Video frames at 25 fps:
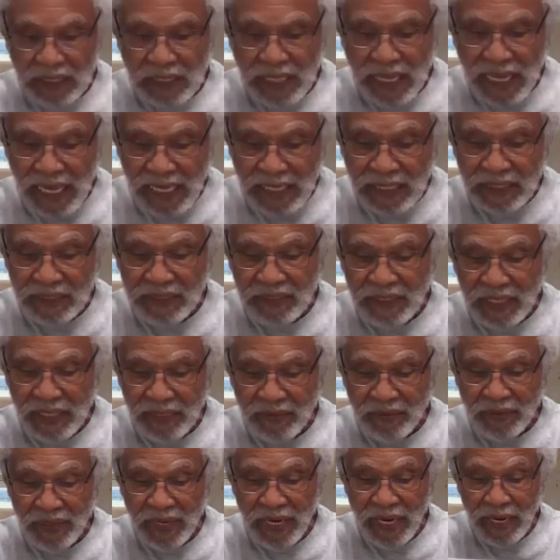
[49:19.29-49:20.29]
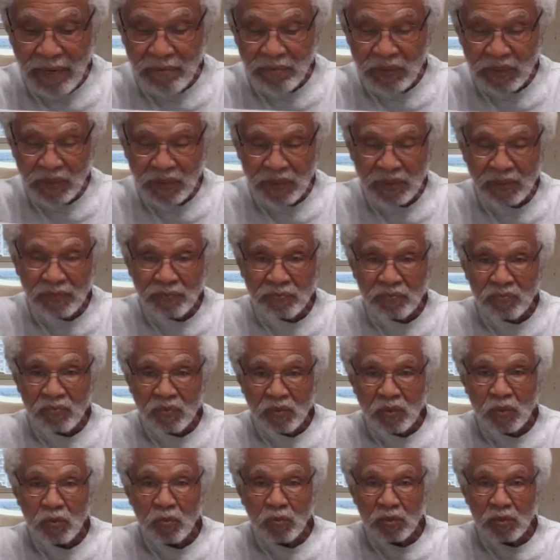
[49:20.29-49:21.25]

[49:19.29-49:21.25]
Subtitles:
Alexander Hamilton, who